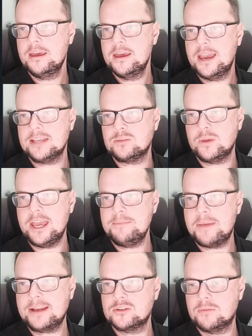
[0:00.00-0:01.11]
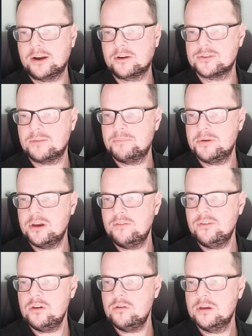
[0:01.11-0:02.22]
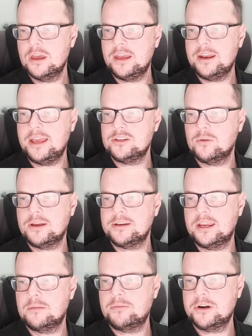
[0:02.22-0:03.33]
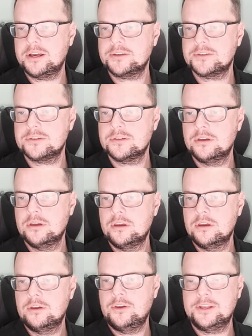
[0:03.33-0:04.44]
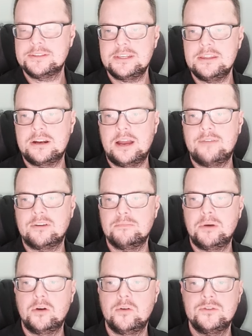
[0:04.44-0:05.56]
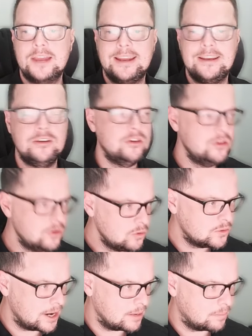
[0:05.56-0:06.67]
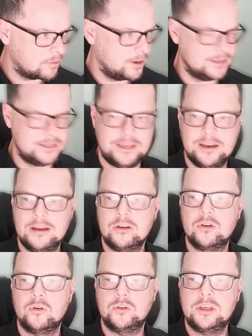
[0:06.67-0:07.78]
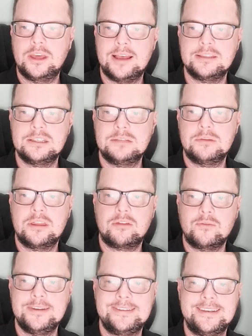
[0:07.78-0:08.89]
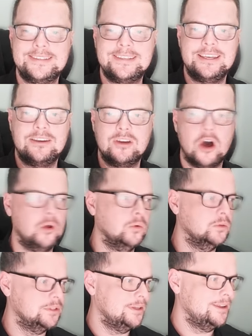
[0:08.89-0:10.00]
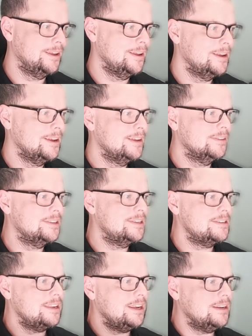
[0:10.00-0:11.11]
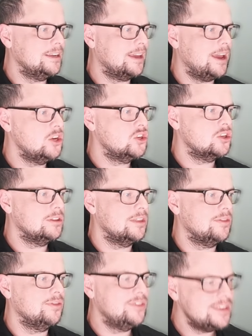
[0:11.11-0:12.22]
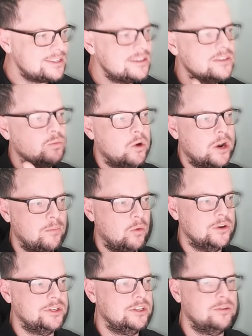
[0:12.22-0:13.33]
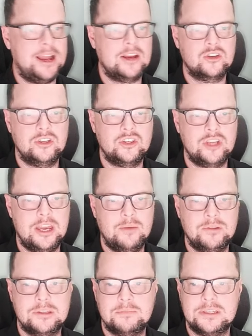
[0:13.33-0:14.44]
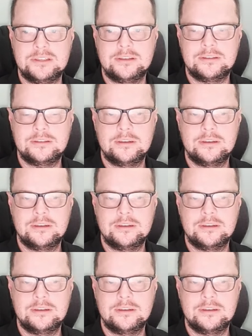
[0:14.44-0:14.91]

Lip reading: As we head back to Microsoft Purview and head to our data products, you can see that I've composed a new data product here called Customer 360 Gold. This is an indication that this is what I'm wanting to actually share with the business.